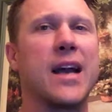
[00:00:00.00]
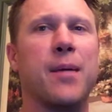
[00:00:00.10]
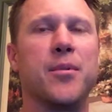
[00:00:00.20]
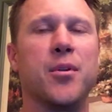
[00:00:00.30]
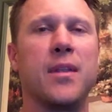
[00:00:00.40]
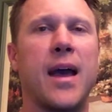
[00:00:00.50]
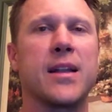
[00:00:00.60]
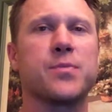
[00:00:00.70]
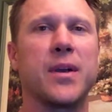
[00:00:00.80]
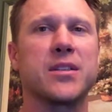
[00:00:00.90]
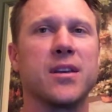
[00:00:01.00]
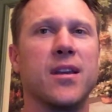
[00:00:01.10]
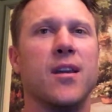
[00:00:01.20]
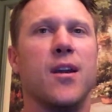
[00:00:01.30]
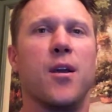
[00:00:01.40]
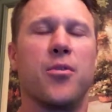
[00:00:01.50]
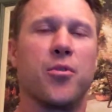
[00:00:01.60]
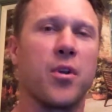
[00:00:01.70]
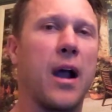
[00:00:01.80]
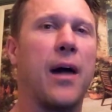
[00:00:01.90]
time doing that, especially
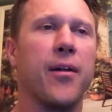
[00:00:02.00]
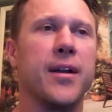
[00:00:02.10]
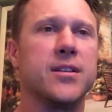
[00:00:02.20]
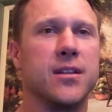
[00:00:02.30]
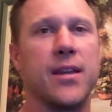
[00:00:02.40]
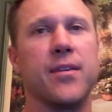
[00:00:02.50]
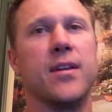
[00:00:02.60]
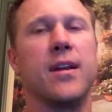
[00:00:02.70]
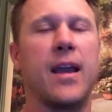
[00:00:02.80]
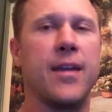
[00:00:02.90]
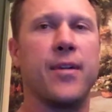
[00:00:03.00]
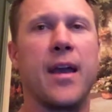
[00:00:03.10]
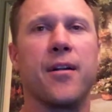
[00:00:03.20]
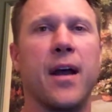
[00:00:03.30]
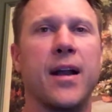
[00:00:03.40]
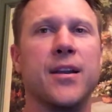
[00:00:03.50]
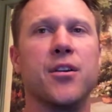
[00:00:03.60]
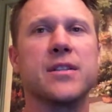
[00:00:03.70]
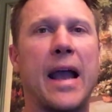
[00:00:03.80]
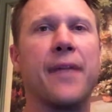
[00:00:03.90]
through college, and even 8 or 9
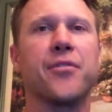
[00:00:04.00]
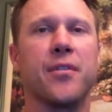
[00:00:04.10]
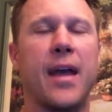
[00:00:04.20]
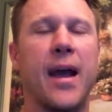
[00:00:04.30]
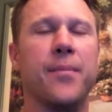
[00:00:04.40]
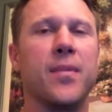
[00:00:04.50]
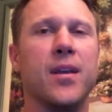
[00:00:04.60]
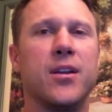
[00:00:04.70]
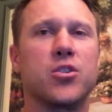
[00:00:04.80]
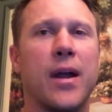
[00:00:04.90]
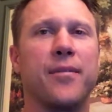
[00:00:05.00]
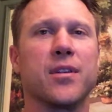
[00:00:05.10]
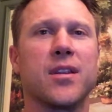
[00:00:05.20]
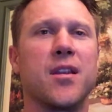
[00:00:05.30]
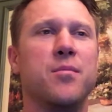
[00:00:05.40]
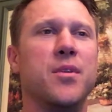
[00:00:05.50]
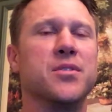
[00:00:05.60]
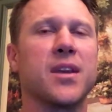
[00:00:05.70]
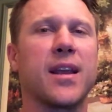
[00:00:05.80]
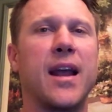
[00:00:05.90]
years after that, traveled and did
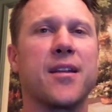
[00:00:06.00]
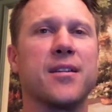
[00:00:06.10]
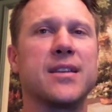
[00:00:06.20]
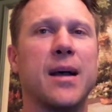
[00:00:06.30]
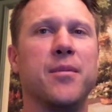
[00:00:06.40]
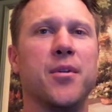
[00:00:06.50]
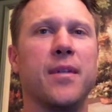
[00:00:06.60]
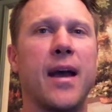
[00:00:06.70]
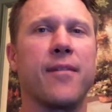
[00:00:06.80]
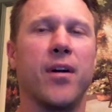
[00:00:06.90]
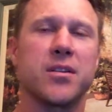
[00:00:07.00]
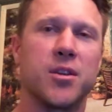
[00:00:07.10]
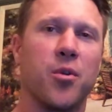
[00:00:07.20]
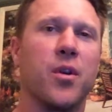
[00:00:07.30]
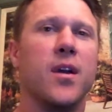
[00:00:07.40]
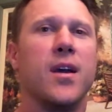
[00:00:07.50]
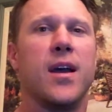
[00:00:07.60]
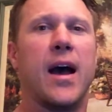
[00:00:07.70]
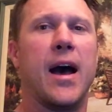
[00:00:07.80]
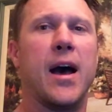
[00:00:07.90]
music and had a good time doing that. I've also
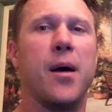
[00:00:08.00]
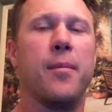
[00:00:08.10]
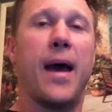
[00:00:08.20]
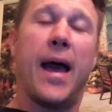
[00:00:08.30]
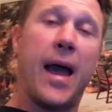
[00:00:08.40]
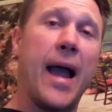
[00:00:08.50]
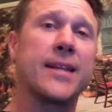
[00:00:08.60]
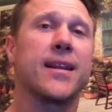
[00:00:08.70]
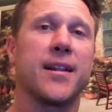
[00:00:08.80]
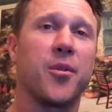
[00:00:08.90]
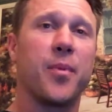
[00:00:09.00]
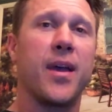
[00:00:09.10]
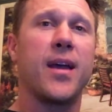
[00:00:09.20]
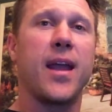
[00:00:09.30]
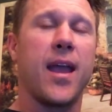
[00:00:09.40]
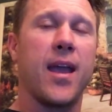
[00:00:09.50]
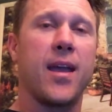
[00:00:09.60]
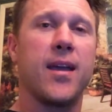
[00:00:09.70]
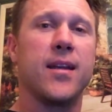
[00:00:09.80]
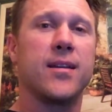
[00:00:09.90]
acted a little bit
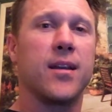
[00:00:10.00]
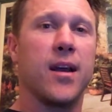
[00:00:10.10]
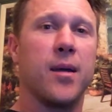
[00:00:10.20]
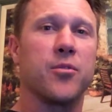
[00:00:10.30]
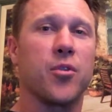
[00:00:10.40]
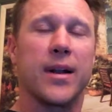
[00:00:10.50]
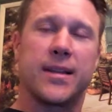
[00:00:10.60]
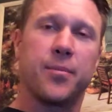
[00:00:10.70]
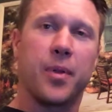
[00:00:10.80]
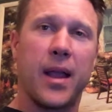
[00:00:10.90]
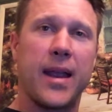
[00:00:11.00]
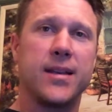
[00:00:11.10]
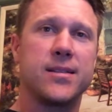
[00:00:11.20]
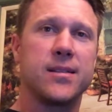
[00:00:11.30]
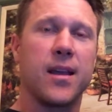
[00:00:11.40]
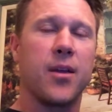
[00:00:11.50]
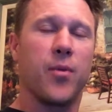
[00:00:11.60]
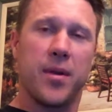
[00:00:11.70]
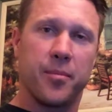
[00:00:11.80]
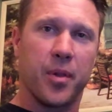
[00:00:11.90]
and directed plays and
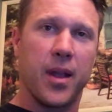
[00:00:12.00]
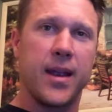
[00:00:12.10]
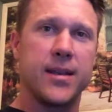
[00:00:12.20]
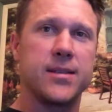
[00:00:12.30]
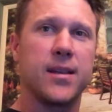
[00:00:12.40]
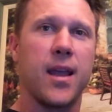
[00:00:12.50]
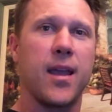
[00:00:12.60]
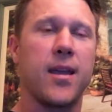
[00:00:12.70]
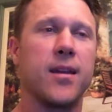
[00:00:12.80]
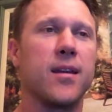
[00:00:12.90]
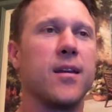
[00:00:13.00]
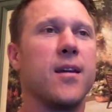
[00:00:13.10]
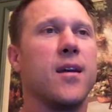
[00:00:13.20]
written plays, and